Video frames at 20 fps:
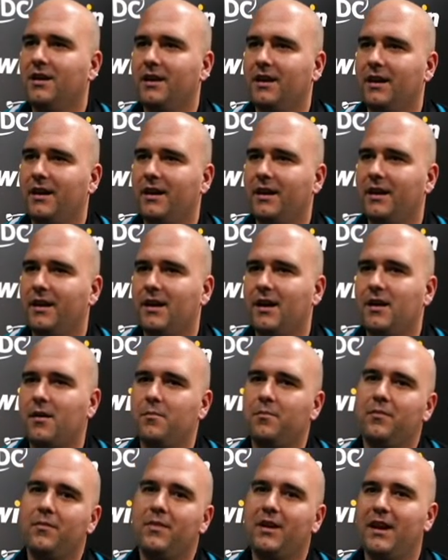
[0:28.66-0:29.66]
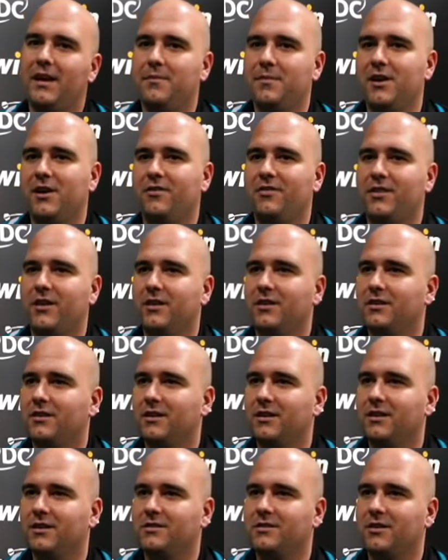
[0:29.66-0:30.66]
and let me off the hook,
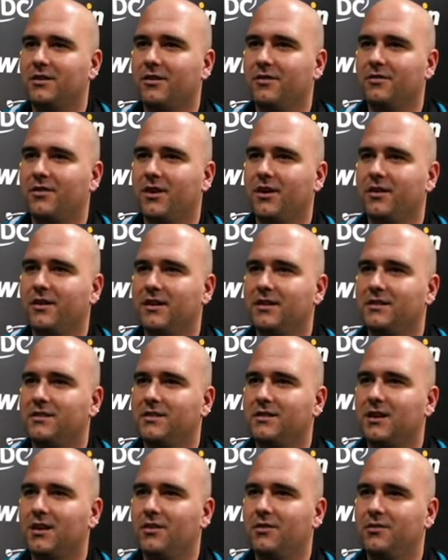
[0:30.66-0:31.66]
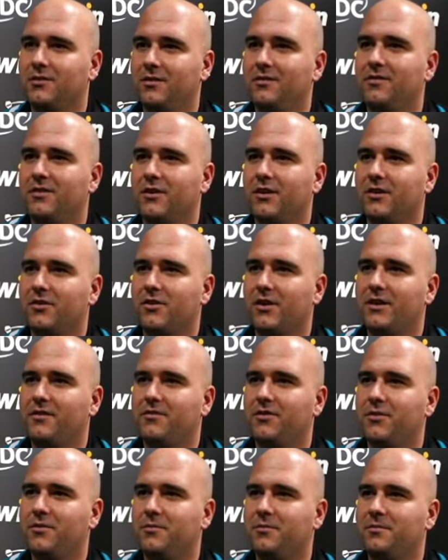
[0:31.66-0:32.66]
and I took advantage, so very
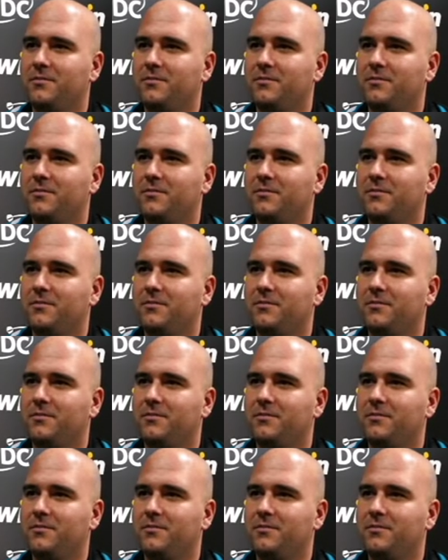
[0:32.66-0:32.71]
grateful.